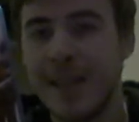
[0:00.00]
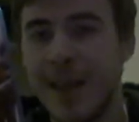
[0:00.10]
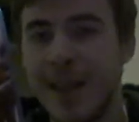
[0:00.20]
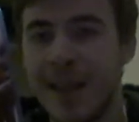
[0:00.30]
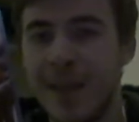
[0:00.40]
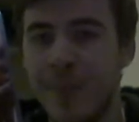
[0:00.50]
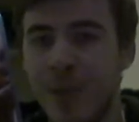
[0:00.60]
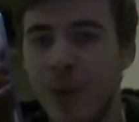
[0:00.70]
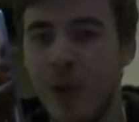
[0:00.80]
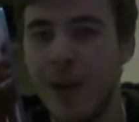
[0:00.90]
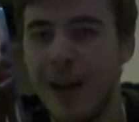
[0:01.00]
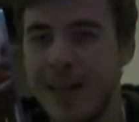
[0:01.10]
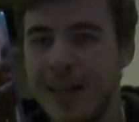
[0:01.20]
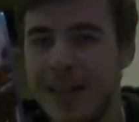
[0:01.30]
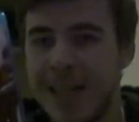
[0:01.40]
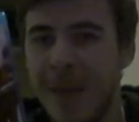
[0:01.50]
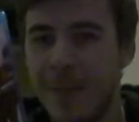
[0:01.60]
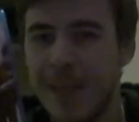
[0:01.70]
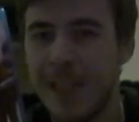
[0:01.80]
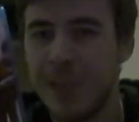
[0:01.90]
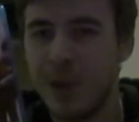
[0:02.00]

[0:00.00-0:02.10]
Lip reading: and like they import like these Japanese